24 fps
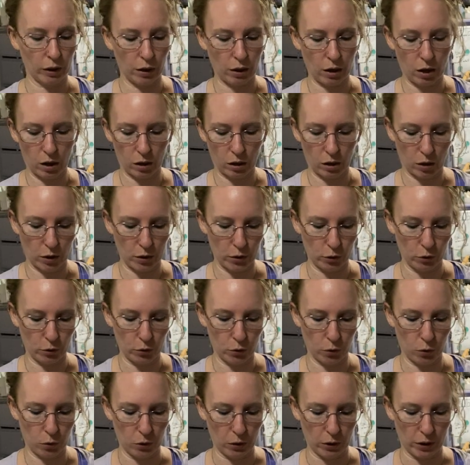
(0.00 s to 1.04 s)
knock on your
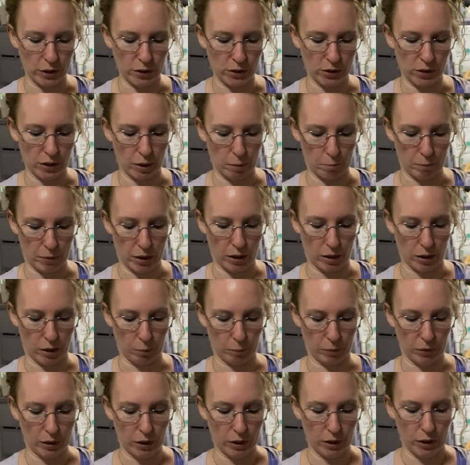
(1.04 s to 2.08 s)
door and say,
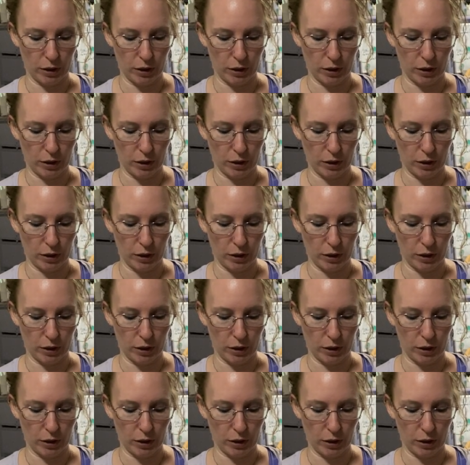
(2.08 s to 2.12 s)
ma'am,